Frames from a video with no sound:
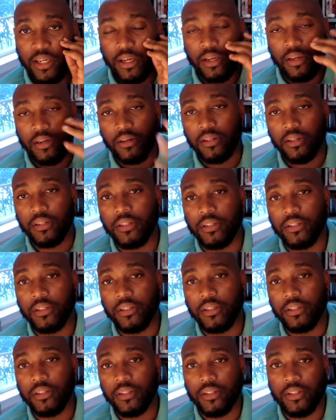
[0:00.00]
along
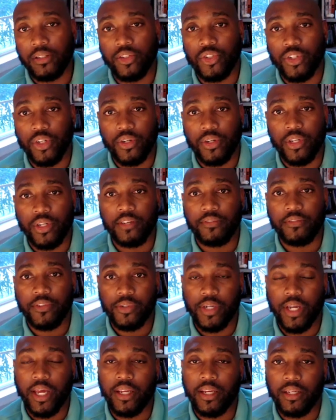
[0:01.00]
the journey of
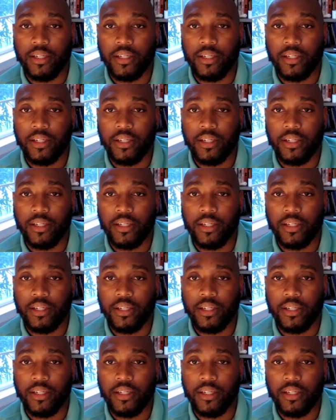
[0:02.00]
creating